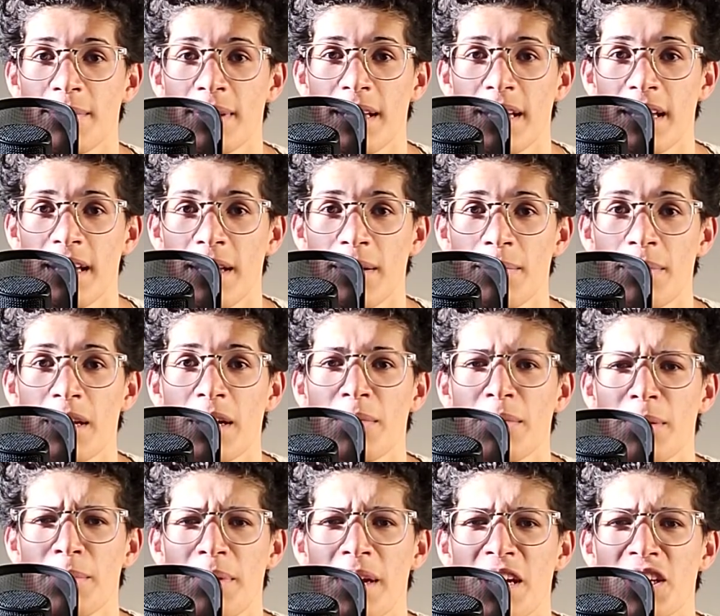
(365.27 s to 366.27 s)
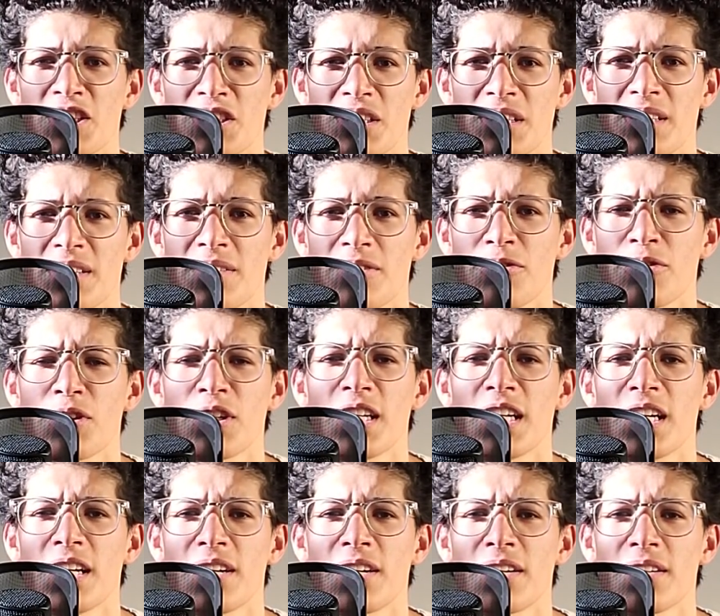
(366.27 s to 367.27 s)
day. But I'll be patient for
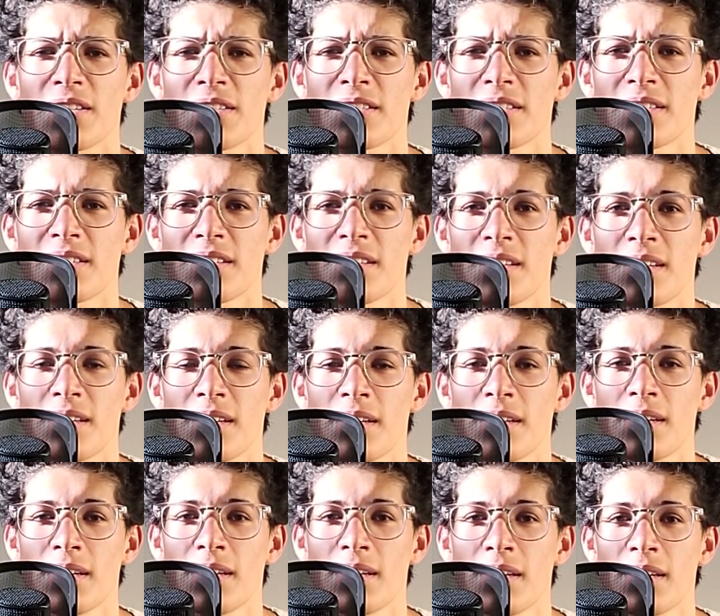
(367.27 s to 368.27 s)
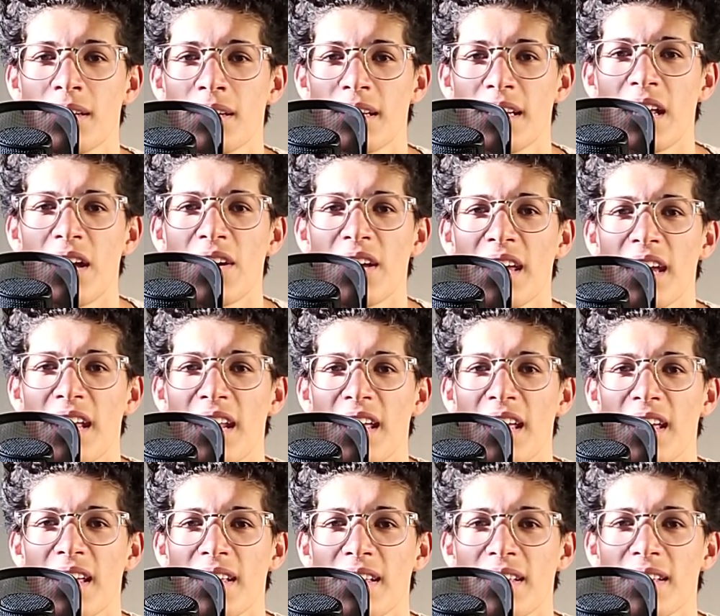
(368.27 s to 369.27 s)
years. And I'll get
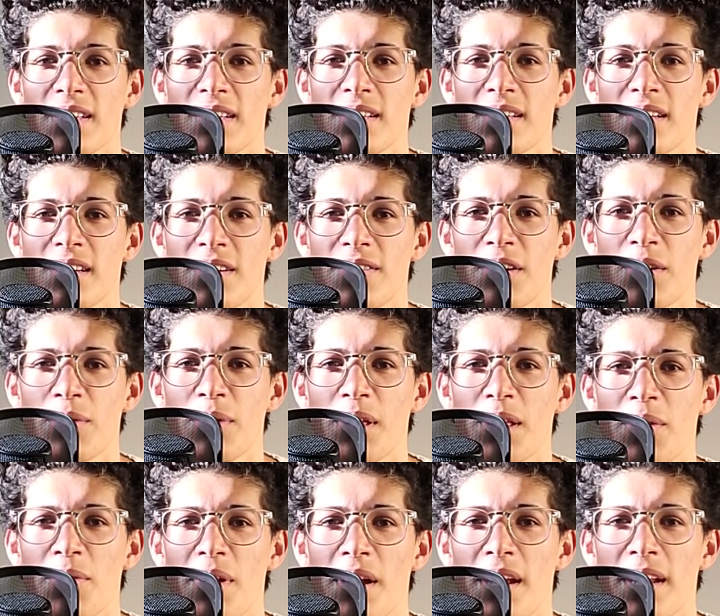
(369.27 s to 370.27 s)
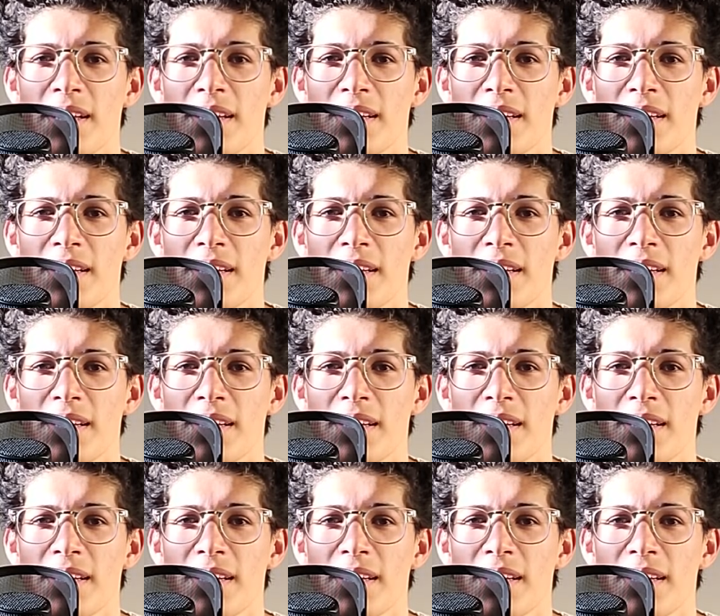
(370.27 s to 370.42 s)
it. If I really want